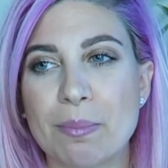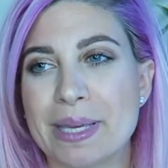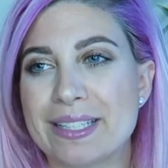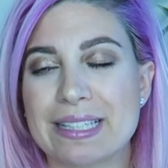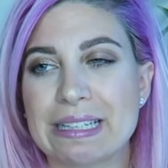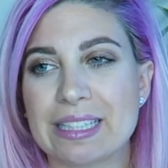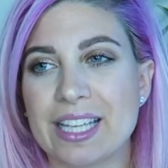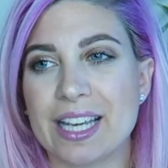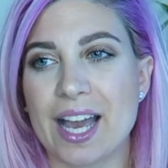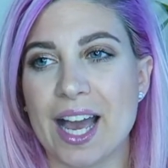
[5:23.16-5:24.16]

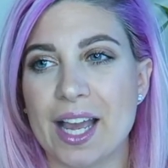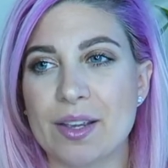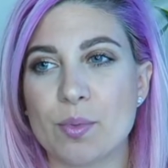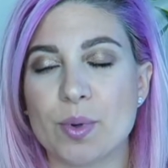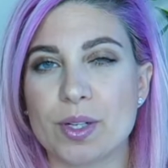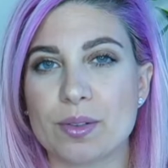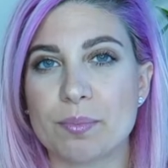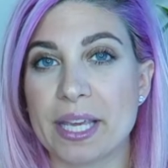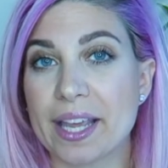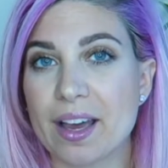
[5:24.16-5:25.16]
Basically, I would
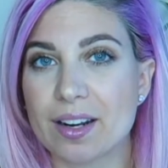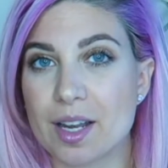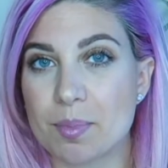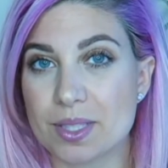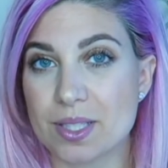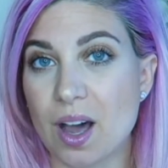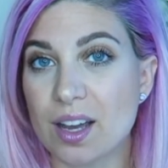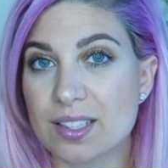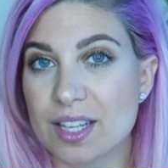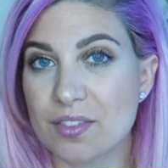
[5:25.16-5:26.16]
pick out a couple
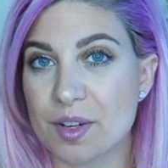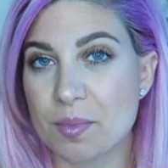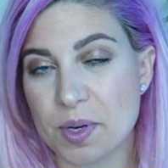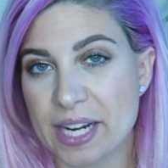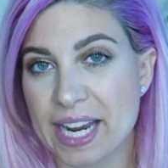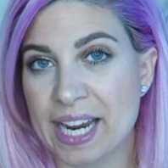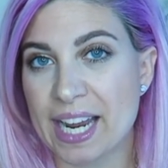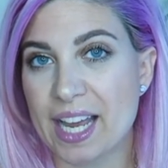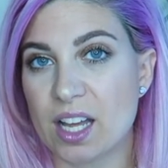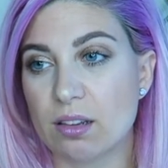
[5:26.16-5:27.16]
songs every
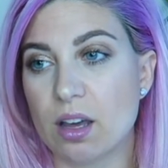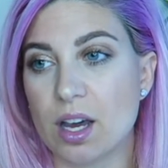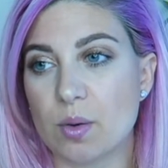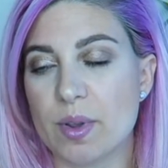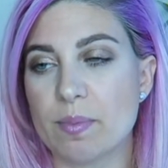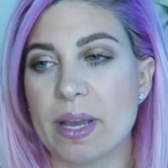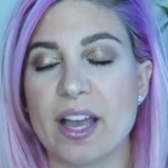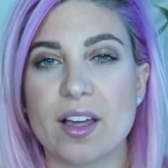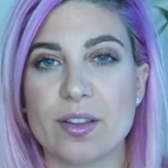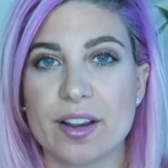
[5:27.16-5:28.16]
morning along with
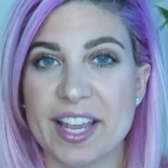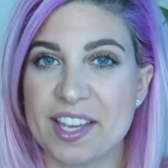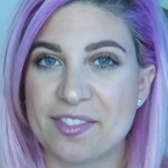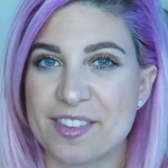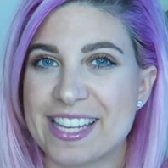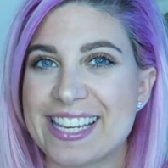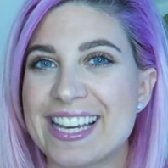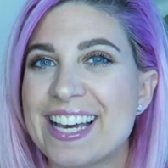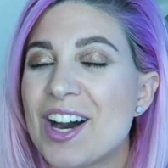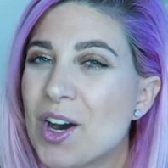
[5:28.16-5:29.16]
my other
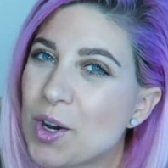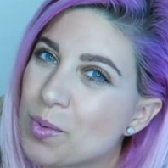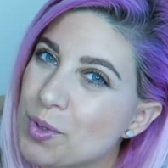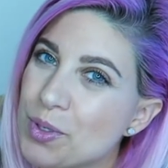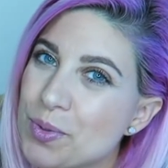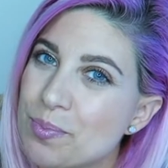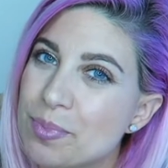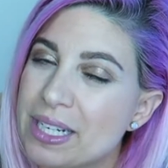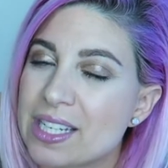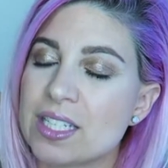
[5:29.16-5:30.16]
AV homeroom
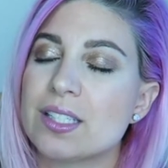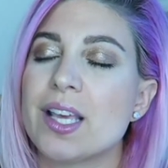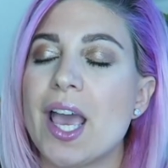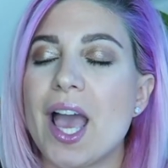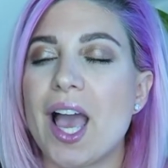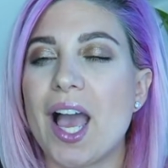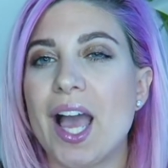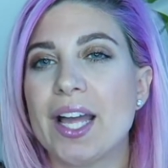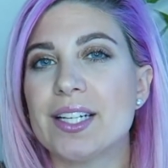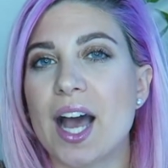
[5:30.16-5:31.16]
buddies,
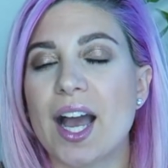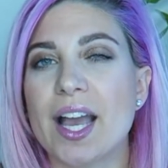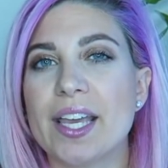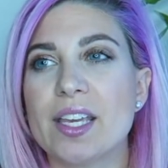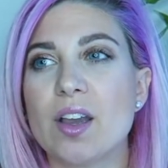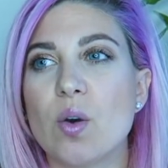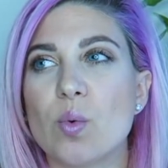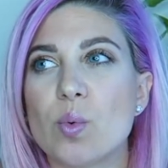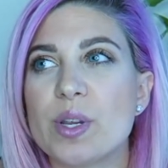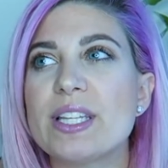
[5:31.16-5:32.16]
and I
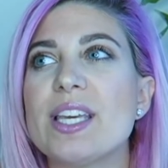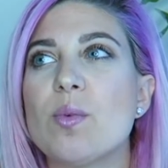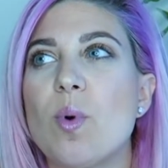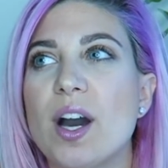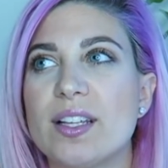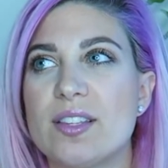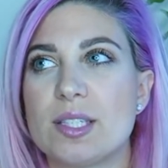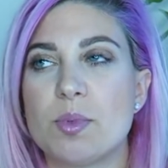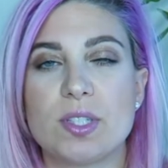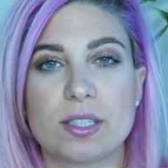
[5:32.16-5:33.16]
really wanted
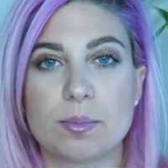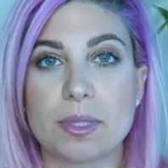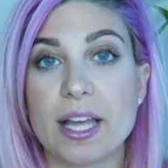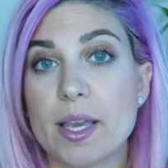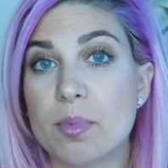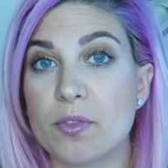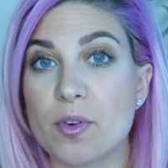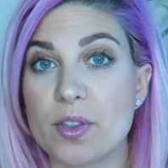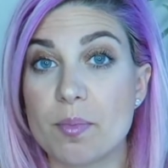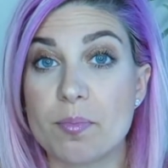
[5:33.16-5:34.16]
this music to play
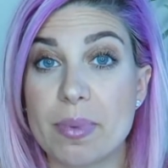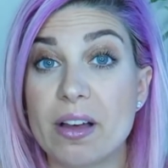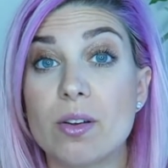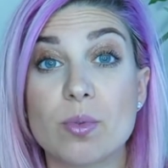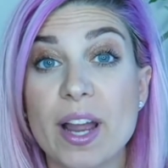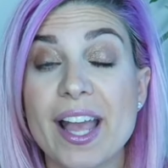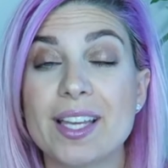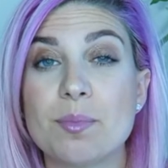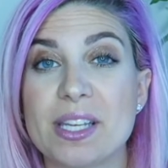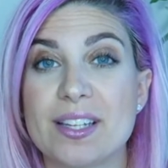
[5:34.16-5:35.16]
before the bell
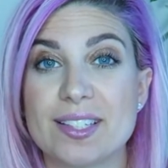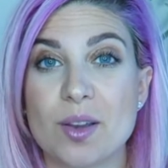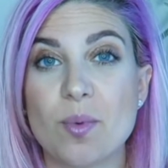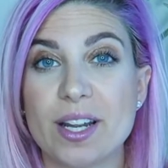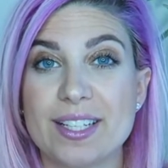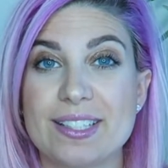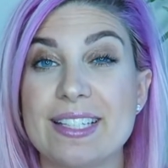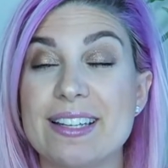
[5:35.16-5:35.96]
rang because I wanted